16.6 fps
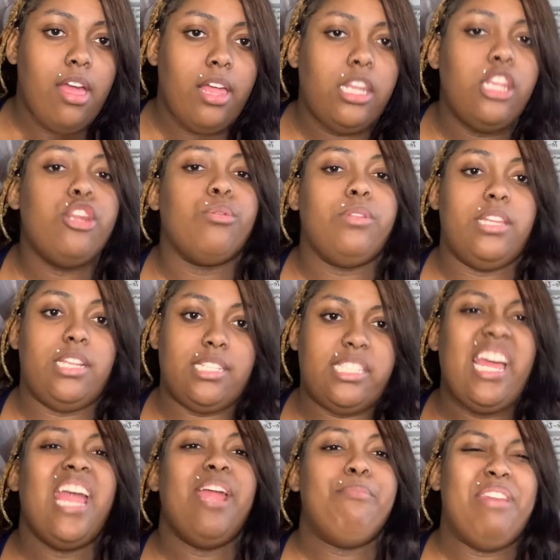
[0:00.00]
Literally the
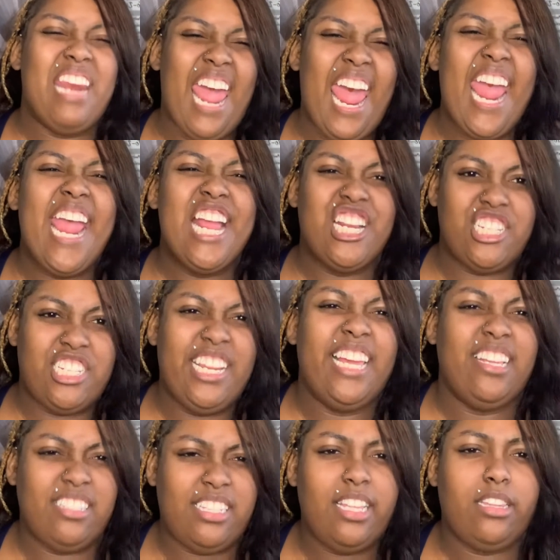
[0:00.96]
same age
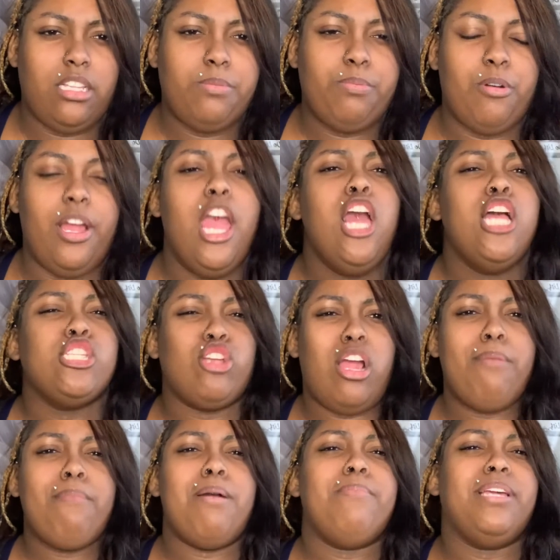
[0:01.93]
dicks at this point. So
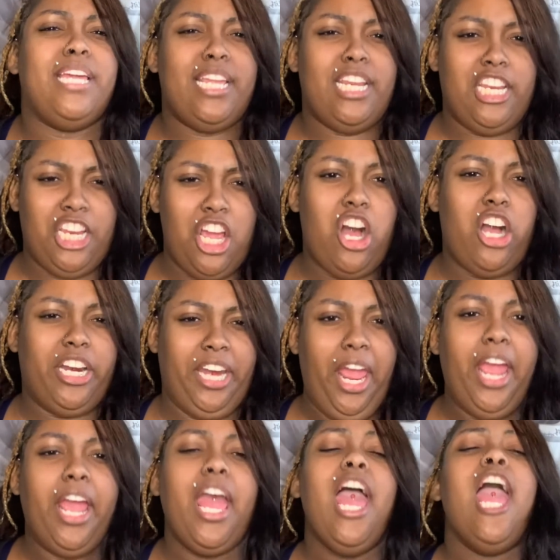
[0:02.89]
her mama getting young
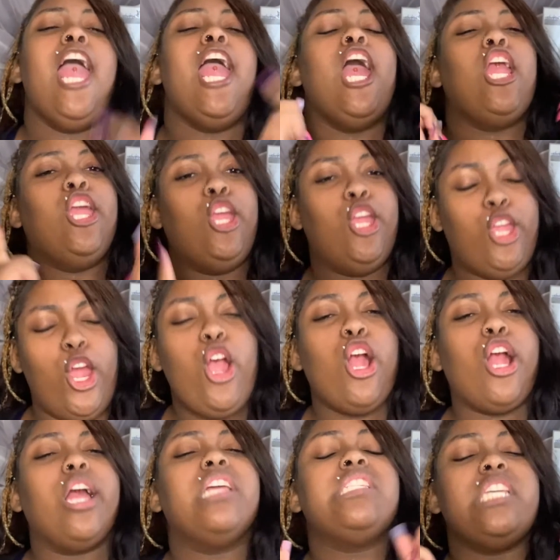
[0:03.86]
dick. And
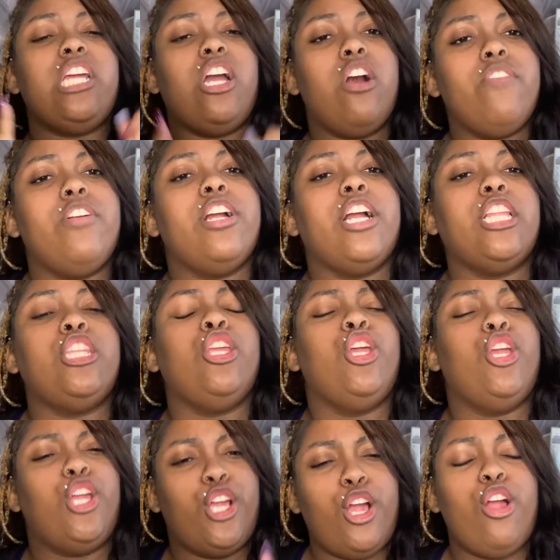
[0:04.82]
you're sitting over
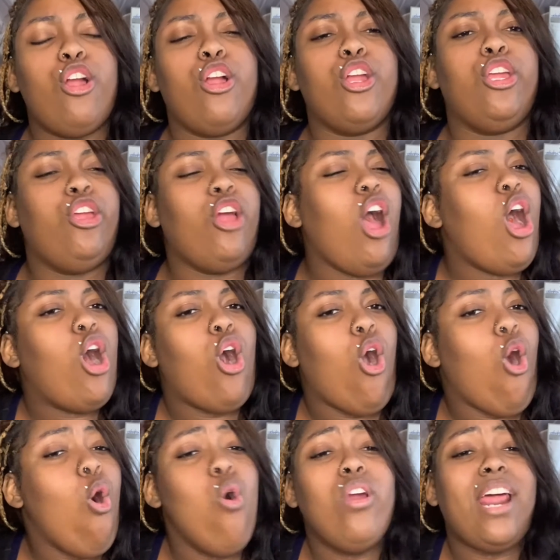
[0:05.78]
here, y'all
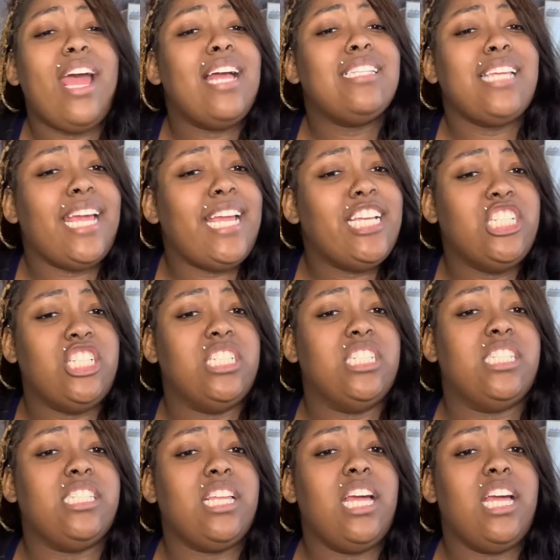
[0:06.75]
old ass ages